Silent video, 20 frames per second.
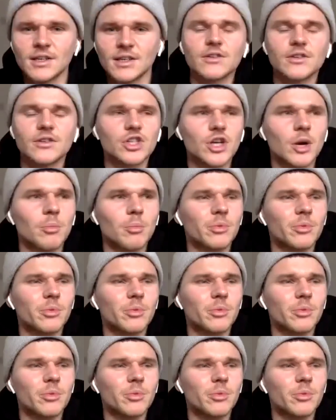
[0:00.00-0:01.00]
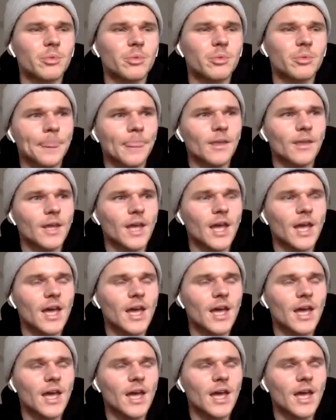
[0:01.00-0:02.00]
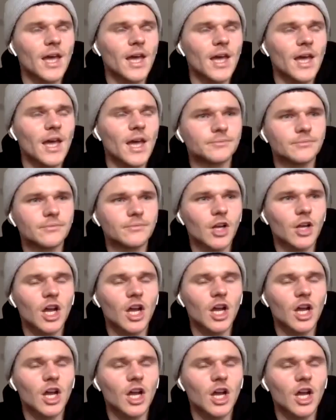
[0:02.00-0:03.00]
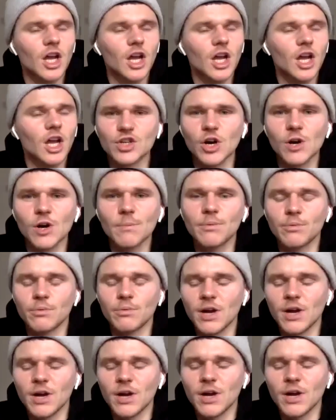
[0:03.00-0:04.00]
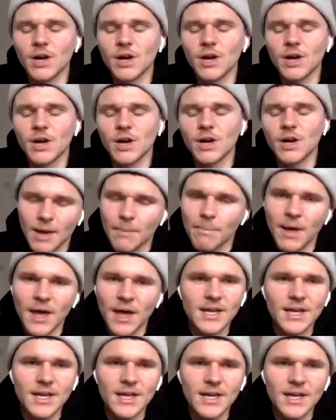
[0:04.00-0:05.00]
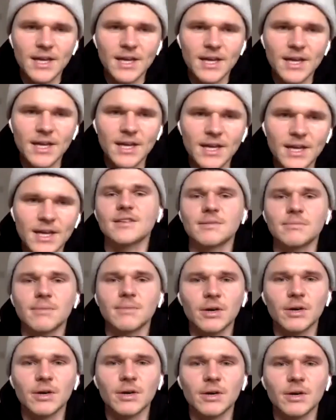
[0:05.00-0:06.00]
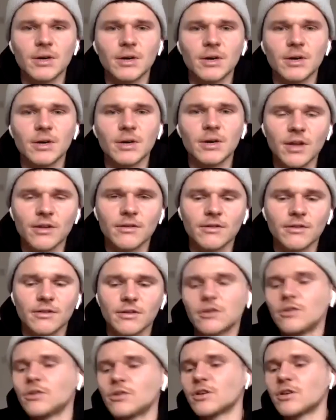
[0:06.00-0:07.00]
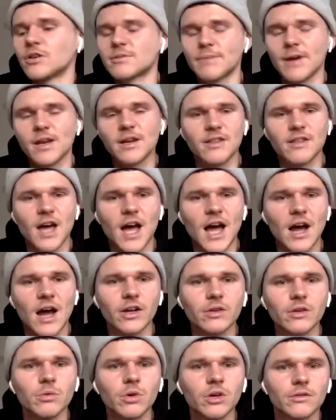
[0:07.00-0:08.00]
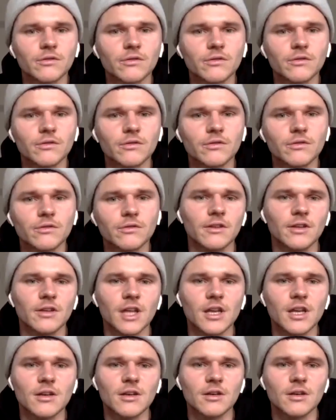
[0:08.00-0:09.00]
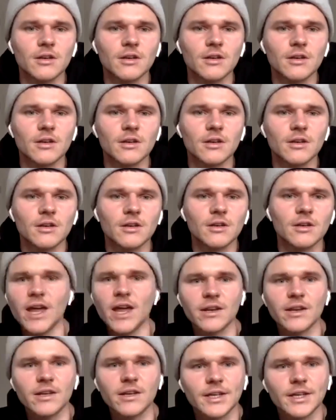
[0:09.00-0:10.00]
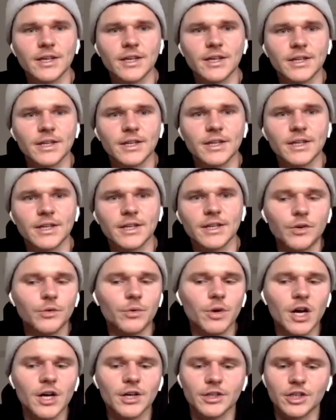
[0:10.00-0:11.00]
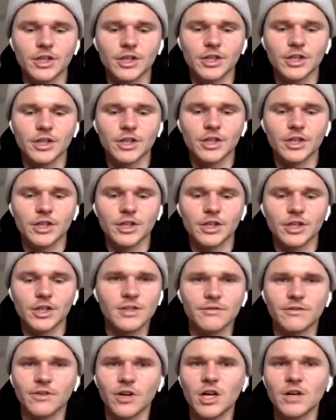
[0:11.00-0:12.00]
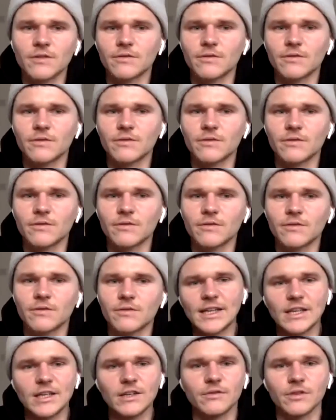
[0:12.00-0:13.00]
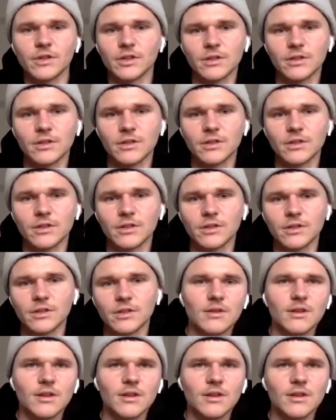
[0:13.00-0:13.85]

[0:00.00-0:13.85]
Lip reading: you know, to jump from a comfy job where, you know, you get paid X amount at the end of the month, you can spend that how you want for the next month, and then you get paid again. You go to work, you show up, do 9 to 5 and leave. And